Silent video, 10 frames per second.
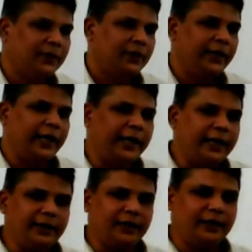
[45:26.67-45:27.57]

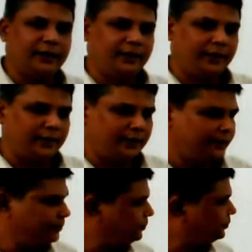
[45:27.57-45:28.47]
regarding the
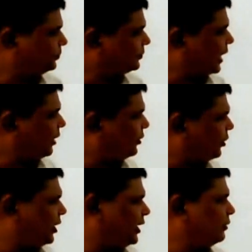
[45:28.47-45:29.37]
I'll
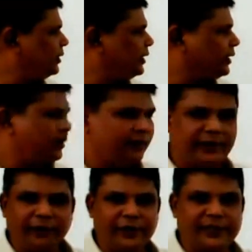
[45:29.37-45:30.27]
talk a little bit
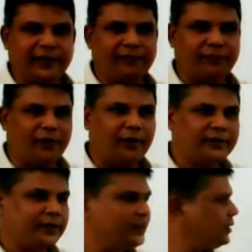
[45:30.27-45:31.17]
regarding Orissa
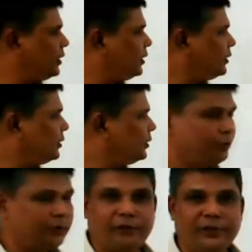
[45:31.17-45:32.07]
floods in
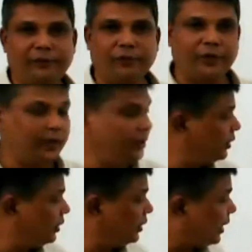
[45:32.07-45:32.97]
2014.
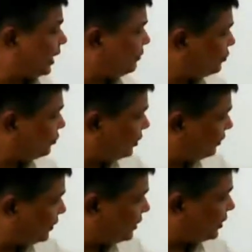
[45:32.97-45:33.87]
I have shown a
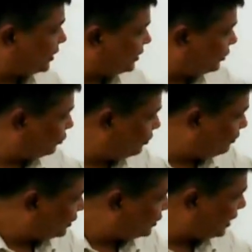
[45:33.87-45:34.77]
picture. It's a Google picture,